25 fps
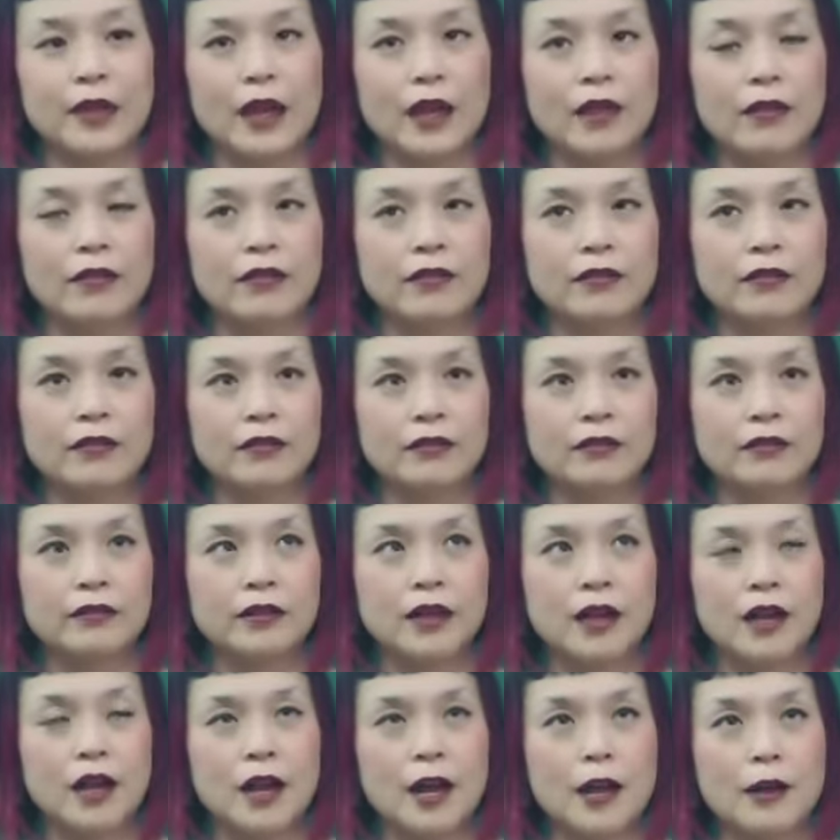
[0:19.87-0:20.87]
And
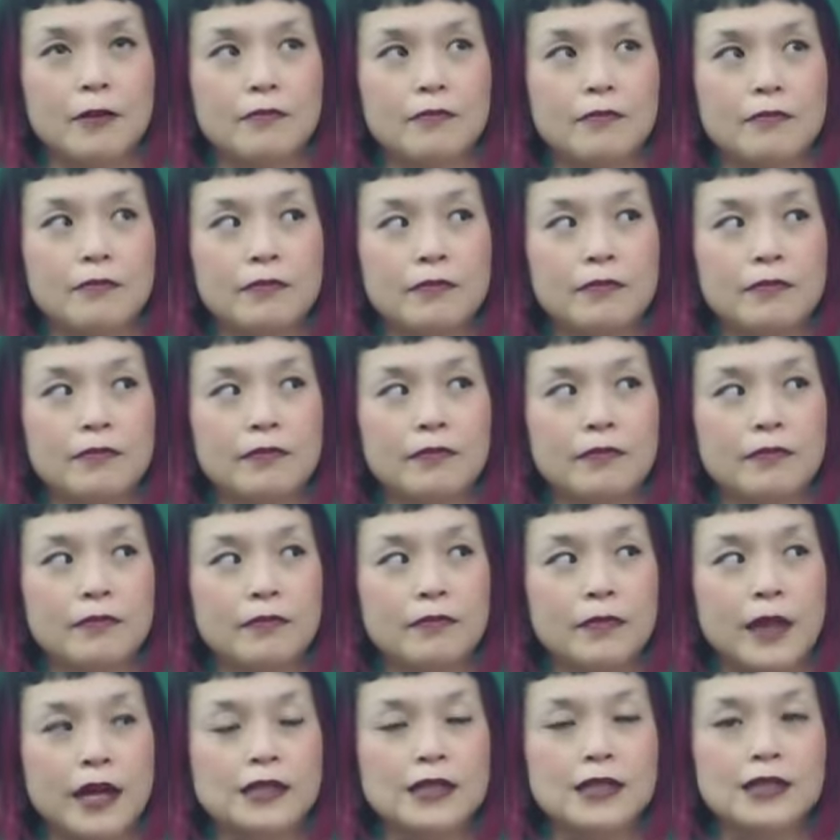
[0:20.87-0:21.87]

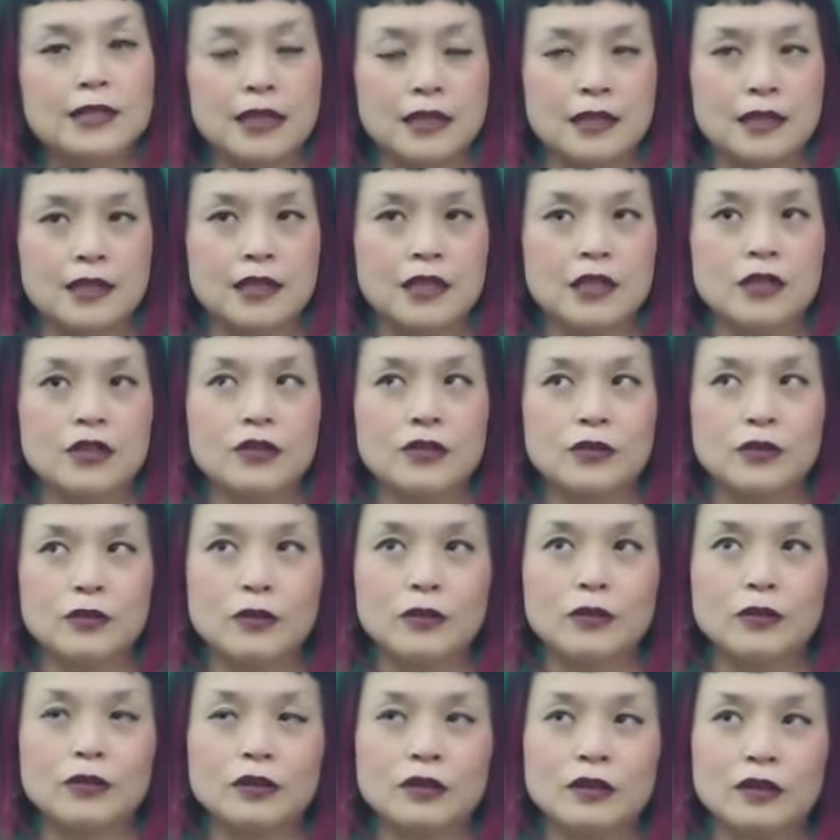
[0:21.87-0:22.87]
as a
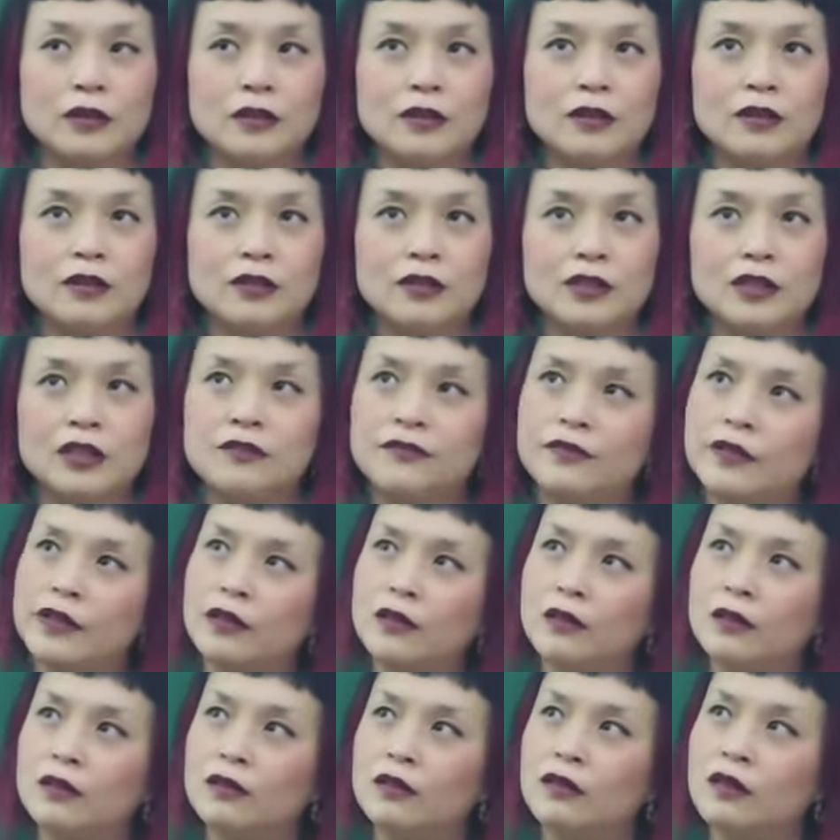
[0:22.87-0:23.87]
16-year-old, you just
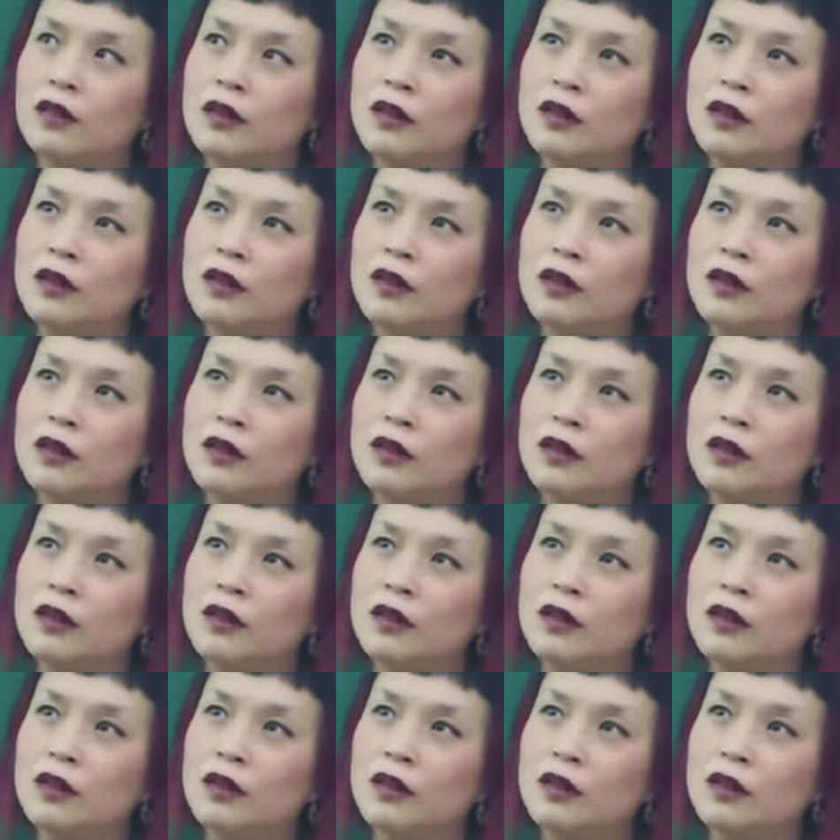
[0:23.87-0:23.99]
feel,